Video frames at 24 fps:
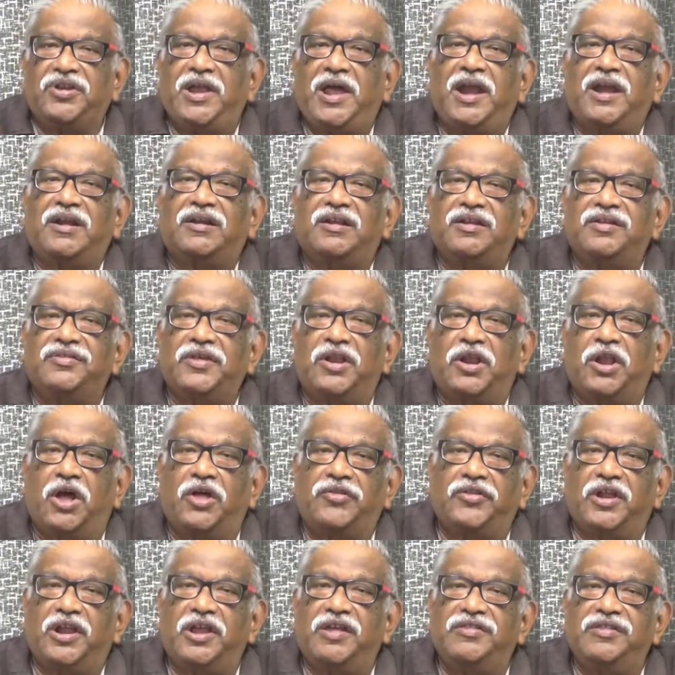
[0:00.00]
Act is an
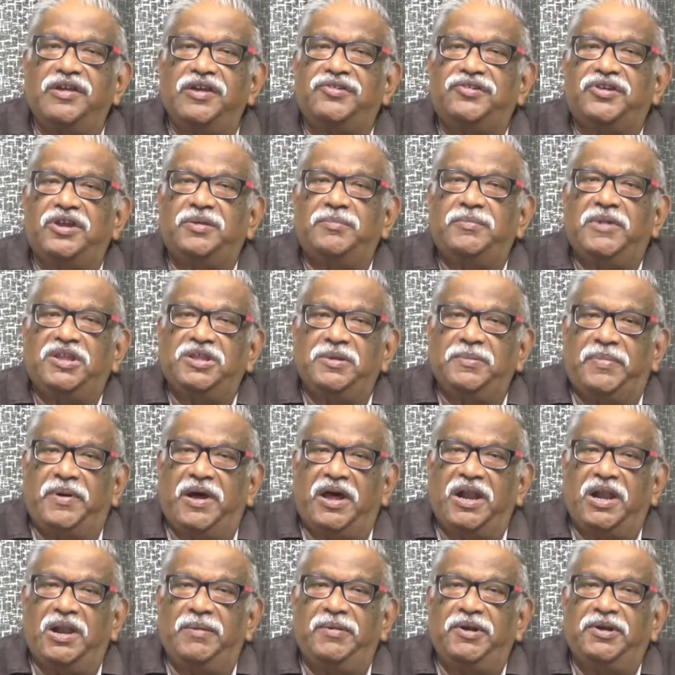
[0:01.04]
authorization by the
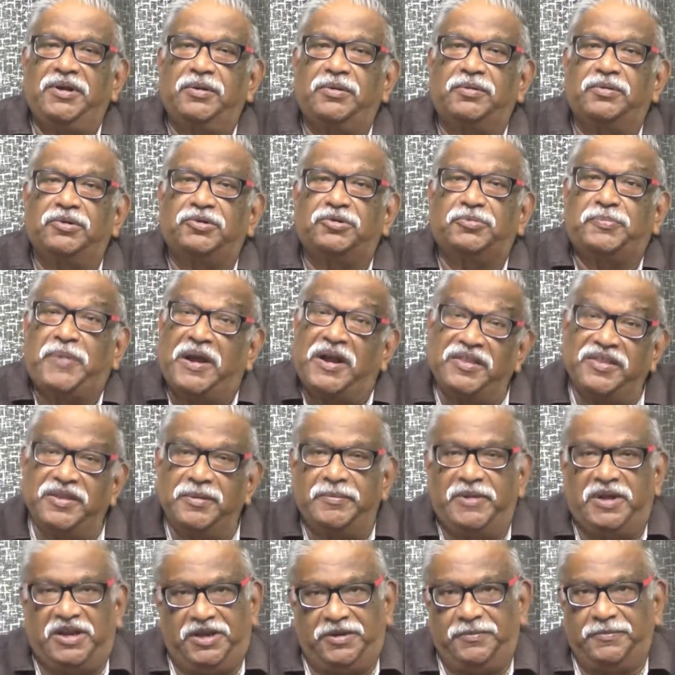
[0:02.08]
Parliament to spend the
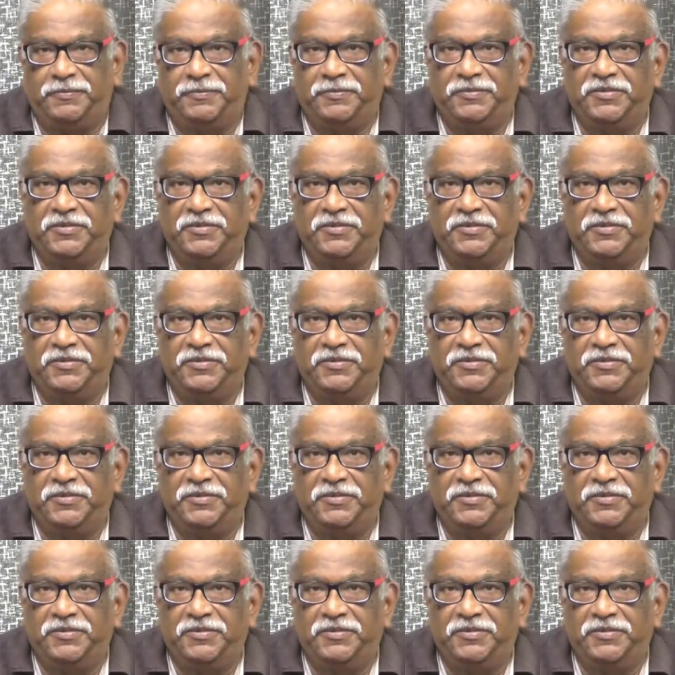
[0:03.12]
money,